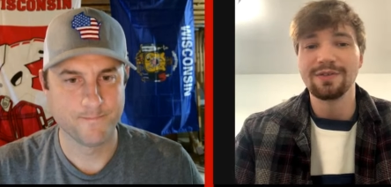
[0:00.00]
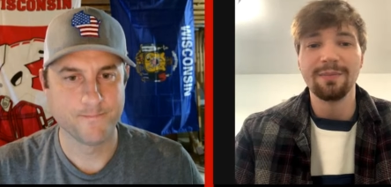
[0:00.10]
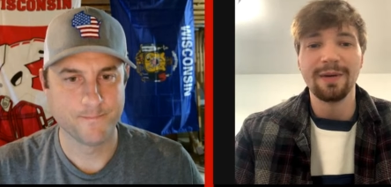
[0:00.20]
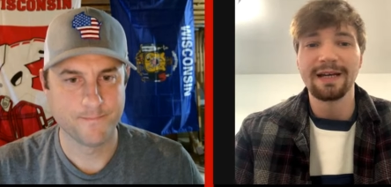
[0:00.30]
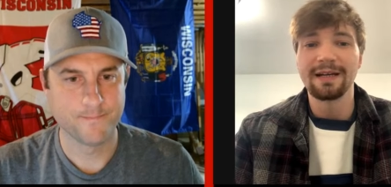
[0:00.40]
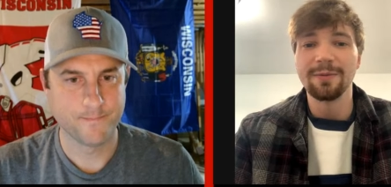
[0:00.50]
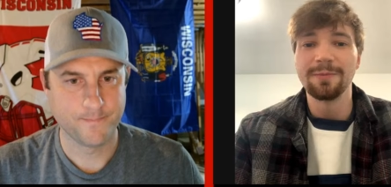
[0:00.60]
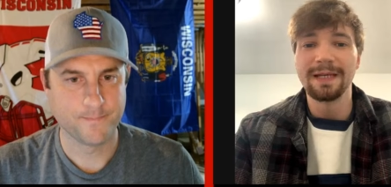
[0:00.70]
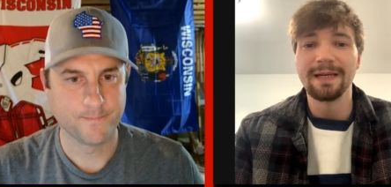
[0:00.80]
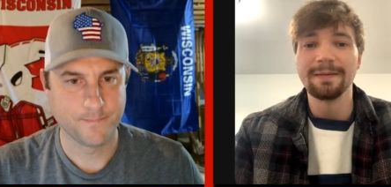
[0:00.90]
Speaker 1: them back up
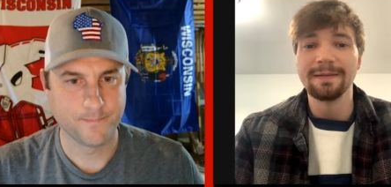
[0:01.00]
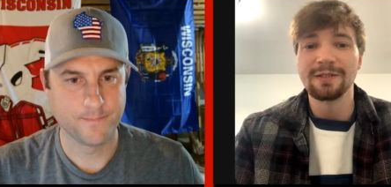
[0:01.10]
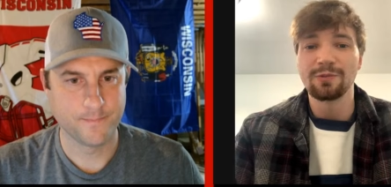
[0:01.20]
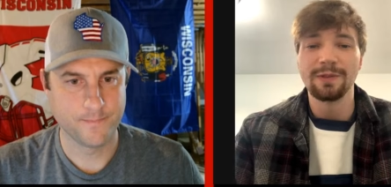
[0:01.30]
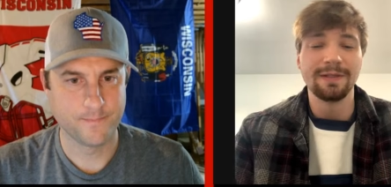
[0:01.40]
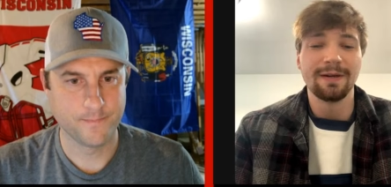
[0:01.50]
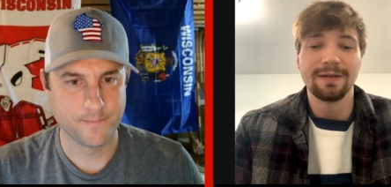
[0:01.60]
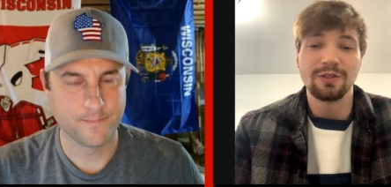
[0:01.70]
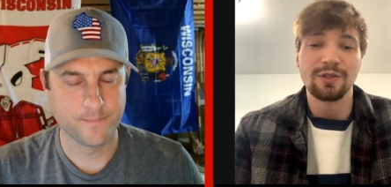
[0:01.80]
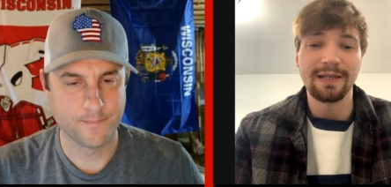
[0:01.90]
again. And it's really hard
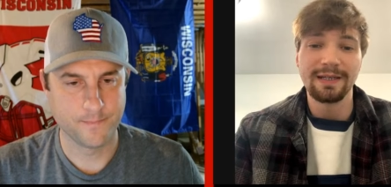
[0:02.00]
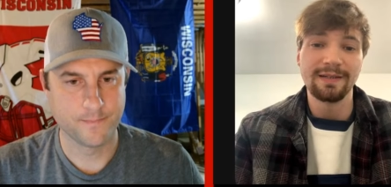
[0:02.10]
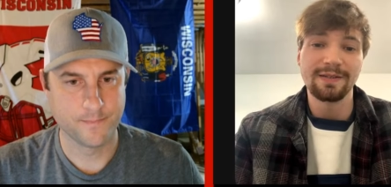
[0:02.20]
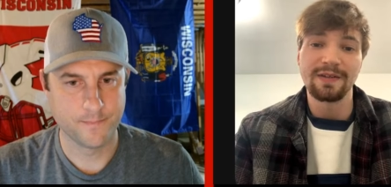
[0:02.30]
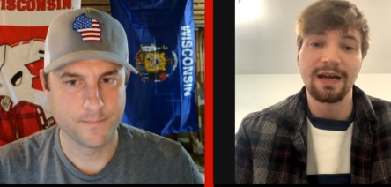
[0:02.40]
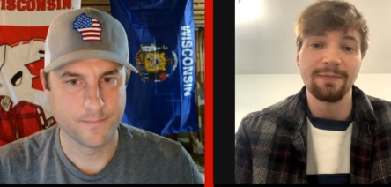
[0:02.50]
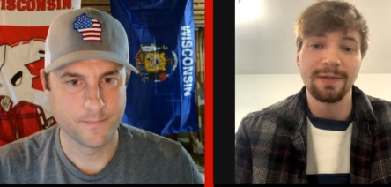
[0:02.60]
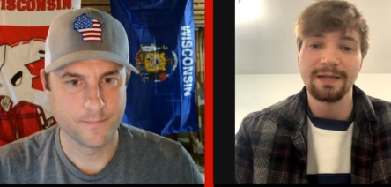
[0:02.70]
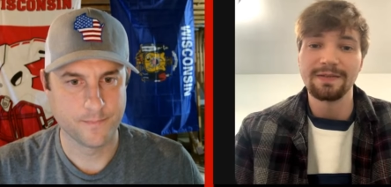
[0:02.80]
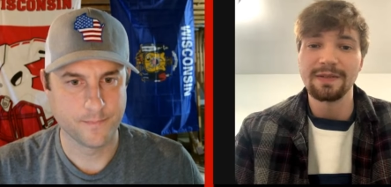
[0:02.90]
to try to get a stop
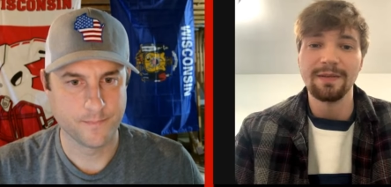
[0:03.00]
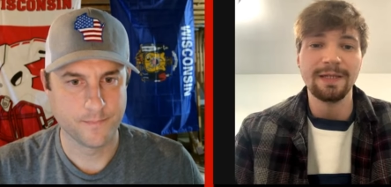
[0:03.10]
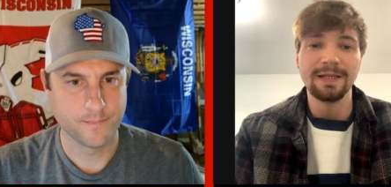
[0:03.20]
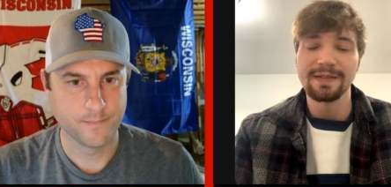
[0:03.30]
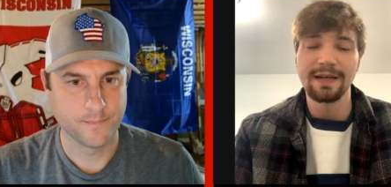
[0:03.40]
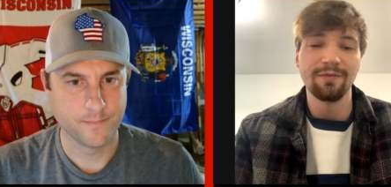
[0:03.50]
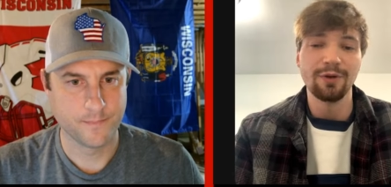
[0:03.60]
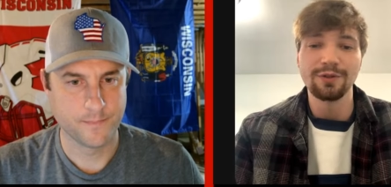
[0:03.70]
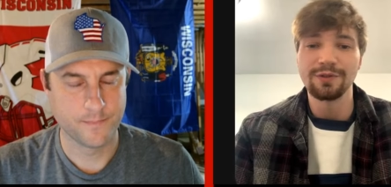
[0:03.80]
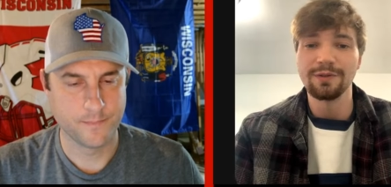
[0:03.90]
against them because how
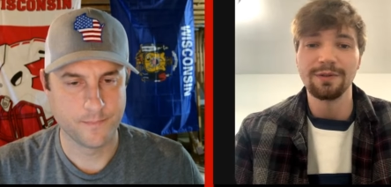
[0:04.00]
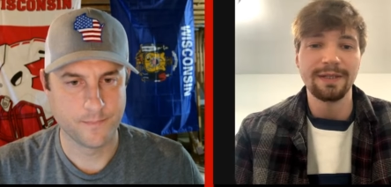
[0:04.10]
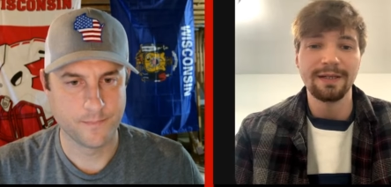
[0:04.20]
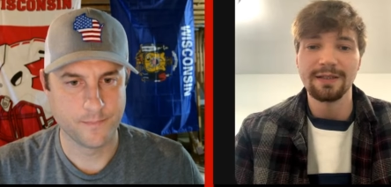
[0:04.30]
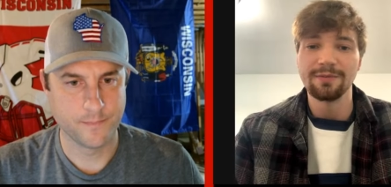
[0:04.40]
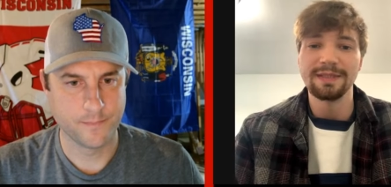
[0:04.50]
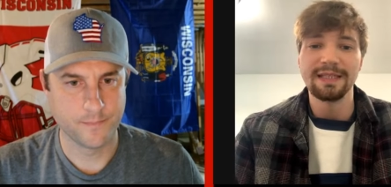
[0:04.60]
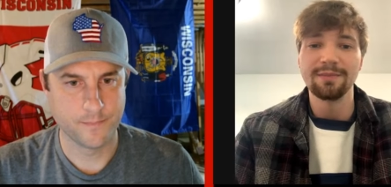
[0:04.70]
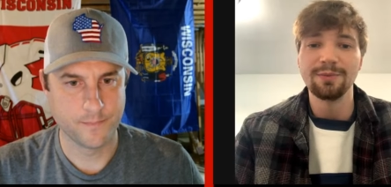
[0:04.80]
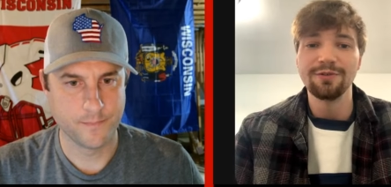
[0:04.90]
versatile they are when they
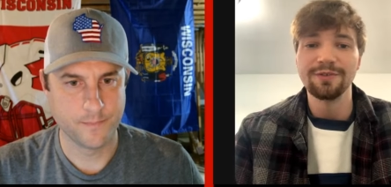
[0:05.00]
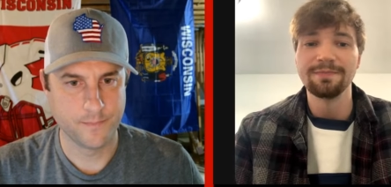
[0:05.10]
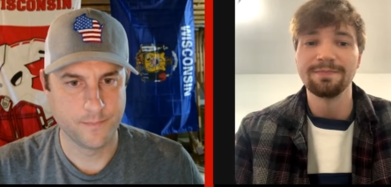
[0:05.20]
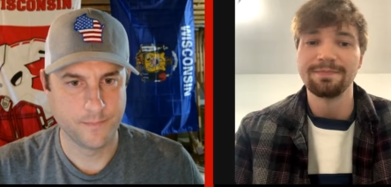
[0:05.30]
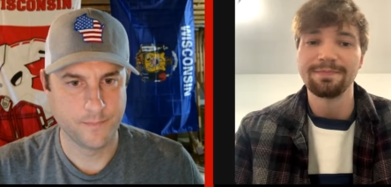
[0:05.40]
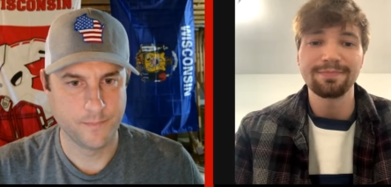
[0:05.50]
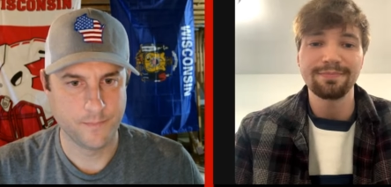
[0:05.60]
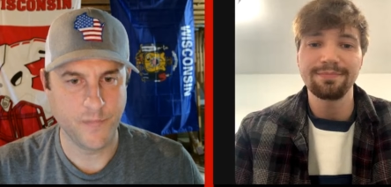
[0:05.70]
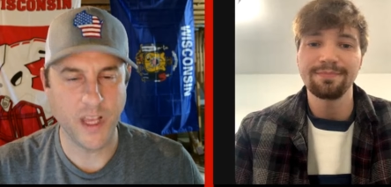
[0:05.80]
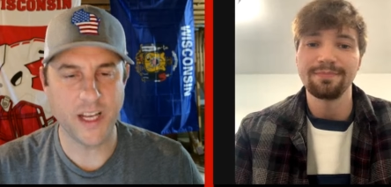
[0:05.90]
get moving.
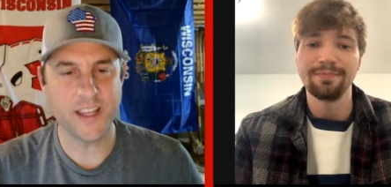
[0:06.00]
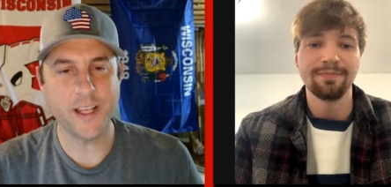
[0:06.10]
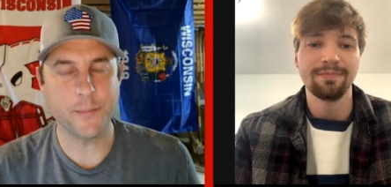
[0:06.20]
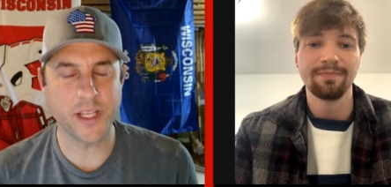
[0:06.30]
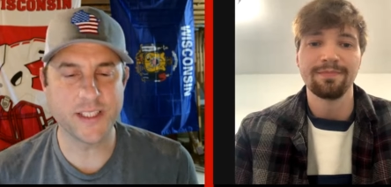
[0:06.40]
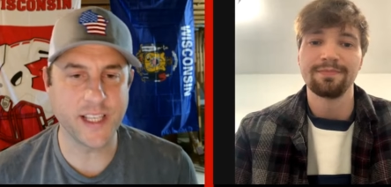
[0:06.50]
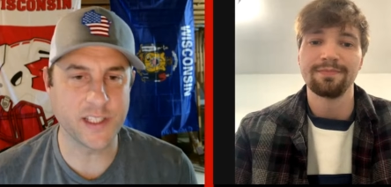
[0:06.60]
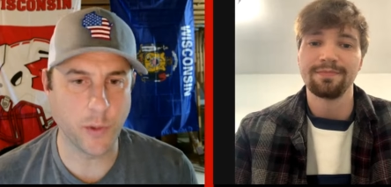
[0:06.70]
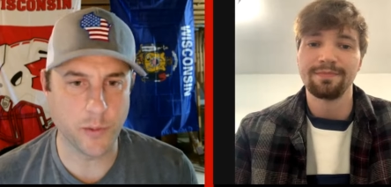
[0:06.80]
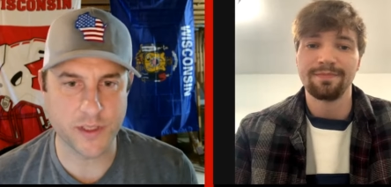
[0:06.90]
Speaker 2: Yeah, and I think it plays
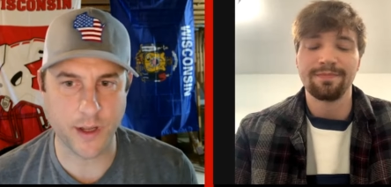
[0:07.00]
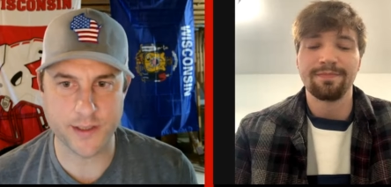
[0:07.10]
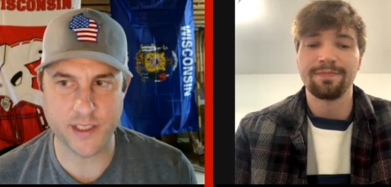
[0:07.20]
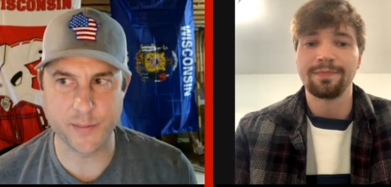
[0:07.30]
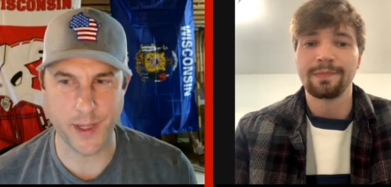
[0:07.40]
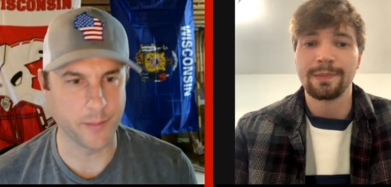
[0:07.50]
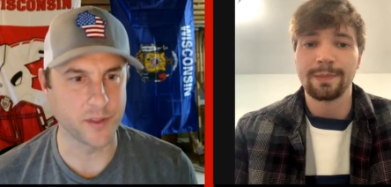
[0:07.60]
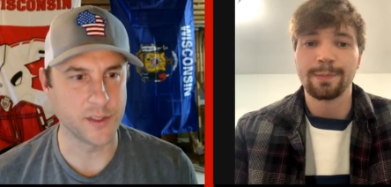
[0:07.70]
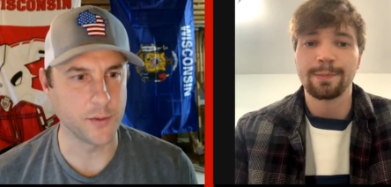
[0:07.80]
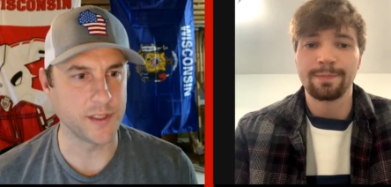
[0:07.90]
against what Wisconsin's been
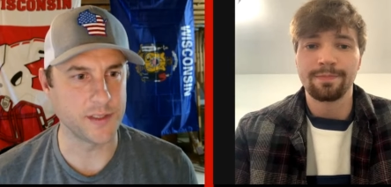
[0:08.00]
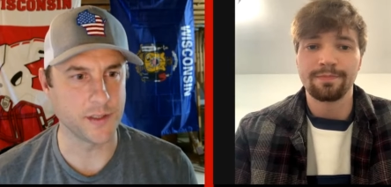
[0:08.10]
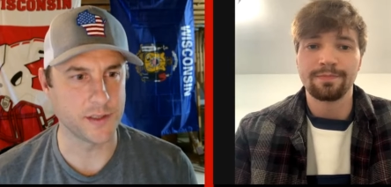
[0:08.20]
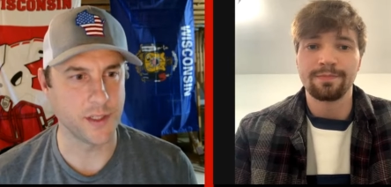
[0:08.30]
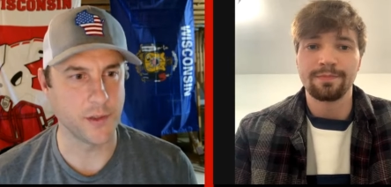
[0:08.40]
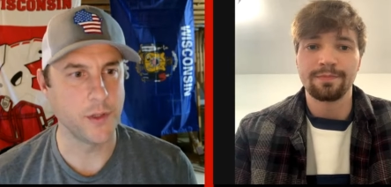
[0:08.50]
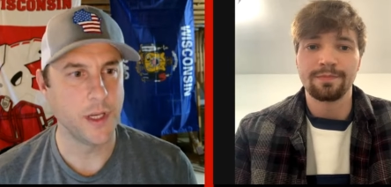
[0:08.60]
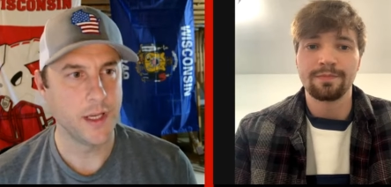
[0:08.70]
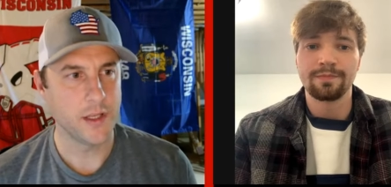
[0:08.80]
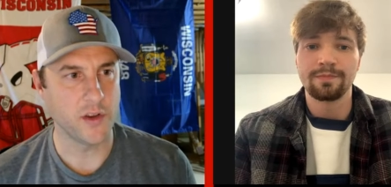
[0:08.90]
able to do this year too.
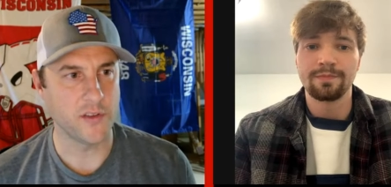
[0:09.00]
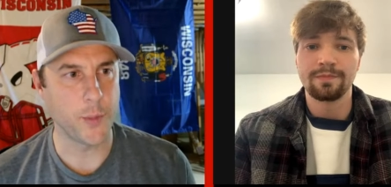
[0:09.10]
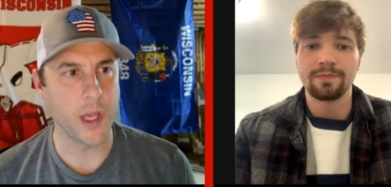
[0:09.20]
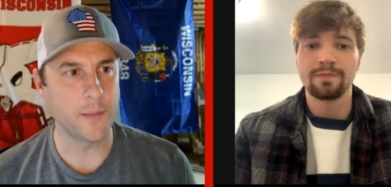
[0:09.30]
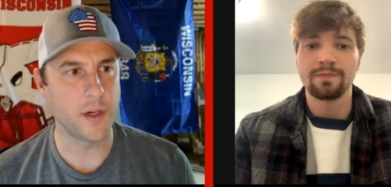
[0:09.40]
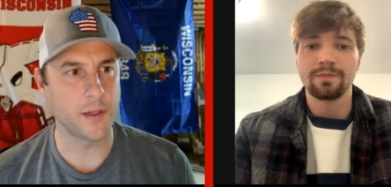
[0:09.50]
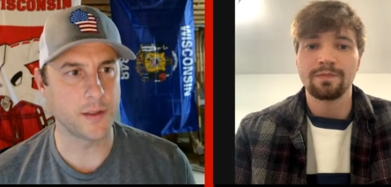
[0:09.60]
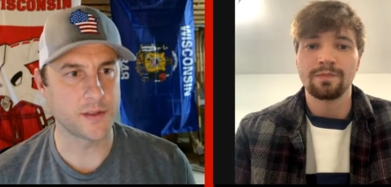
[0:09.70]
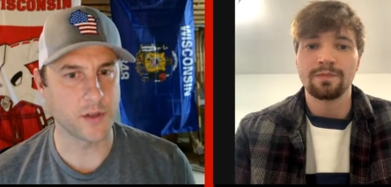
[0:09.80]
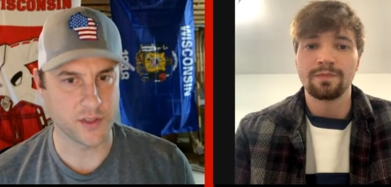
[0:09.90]
You know, if
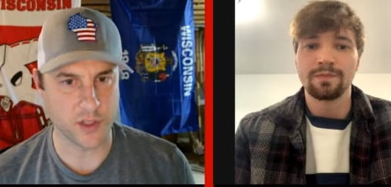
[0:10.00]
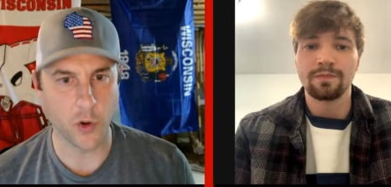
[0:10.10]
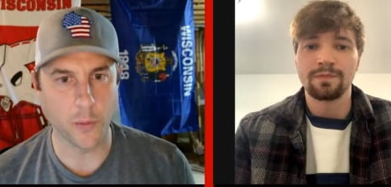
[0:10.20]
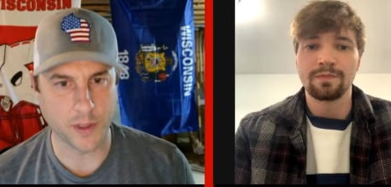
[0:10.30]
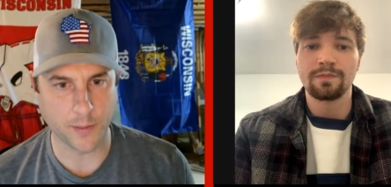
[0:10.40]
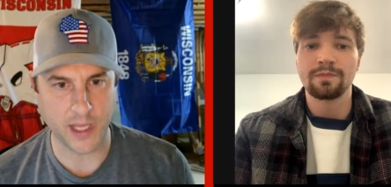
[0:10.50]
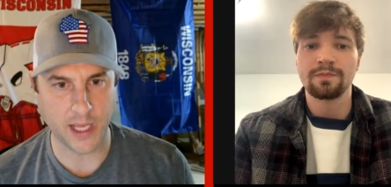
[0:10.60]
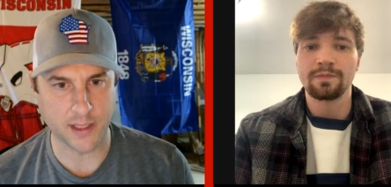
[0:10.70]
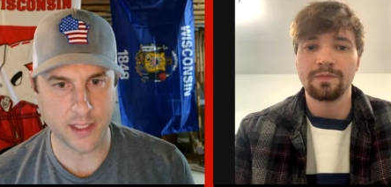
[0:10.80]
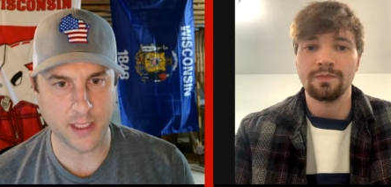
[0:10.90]
Bama starts to open up
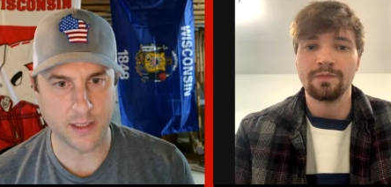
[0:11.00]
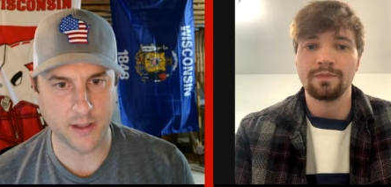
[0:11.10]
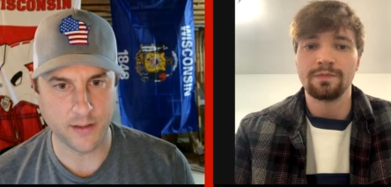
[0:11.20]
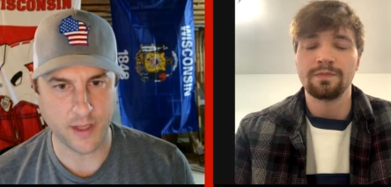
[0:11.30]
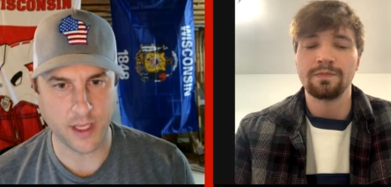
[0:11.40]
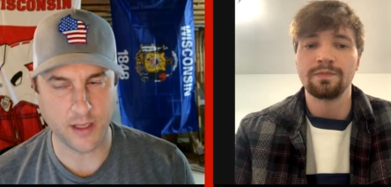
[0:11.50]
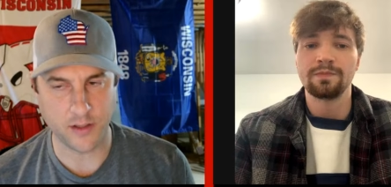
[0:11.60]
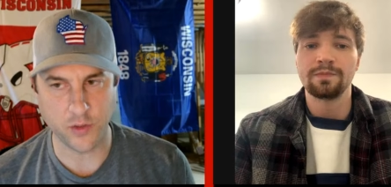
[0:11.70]
that lead, then